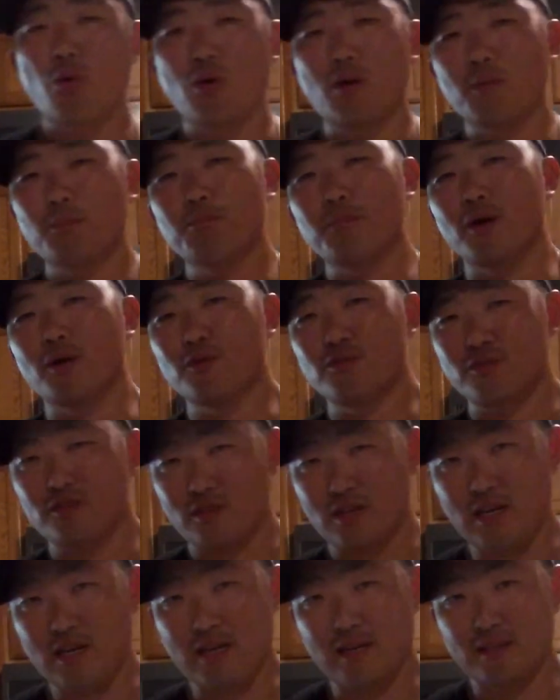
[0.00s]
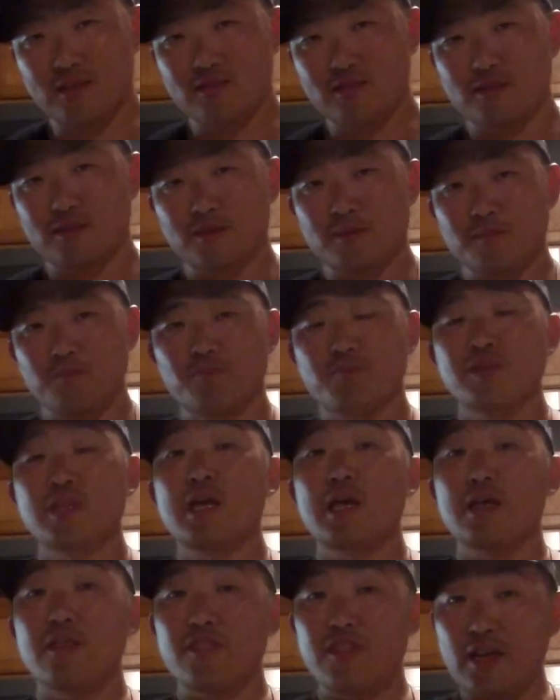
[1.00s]
on both sides.
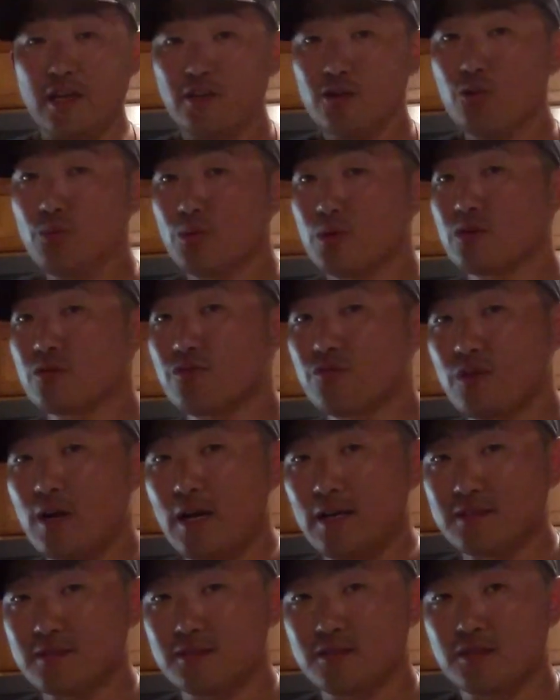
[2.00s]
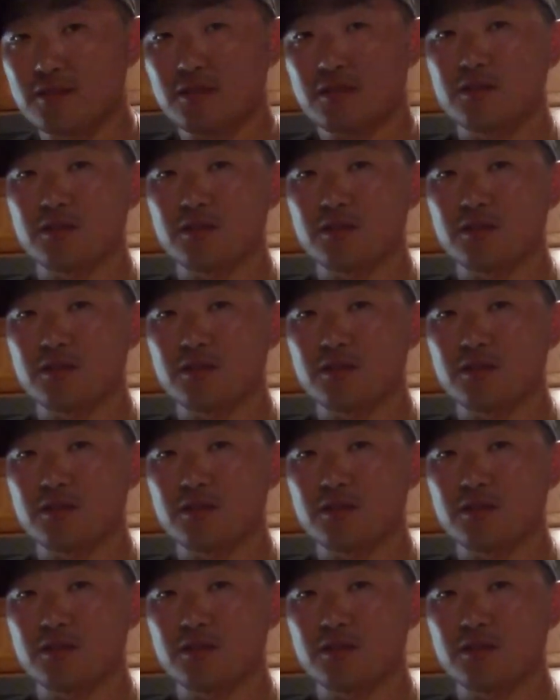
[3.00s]
Then you want to rest.